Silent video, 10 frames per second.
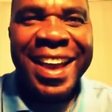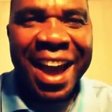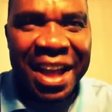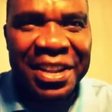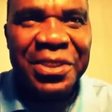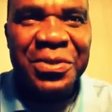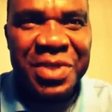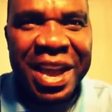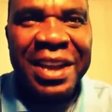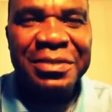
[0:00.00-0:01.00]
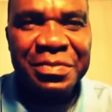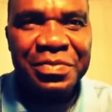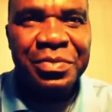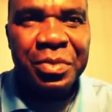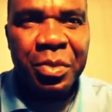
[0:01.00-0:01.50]
Hallelujah.
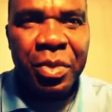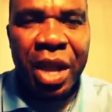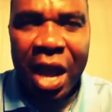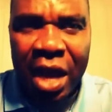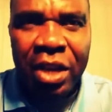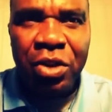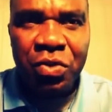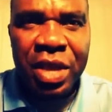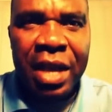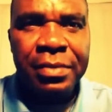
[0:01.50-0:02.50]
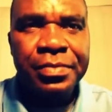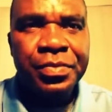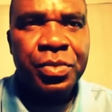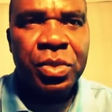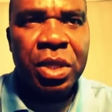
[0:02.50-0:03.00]
Hallelujah.
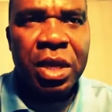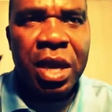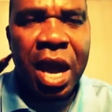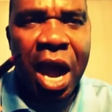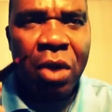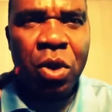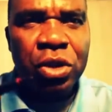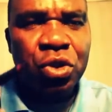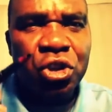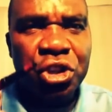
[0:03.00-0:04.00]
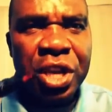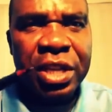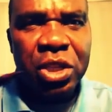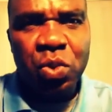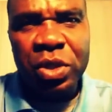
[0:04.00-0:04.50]
I want to
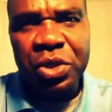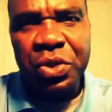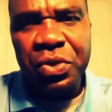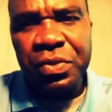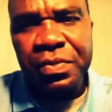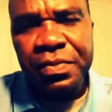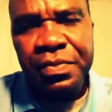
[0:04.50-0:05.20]
share this with you.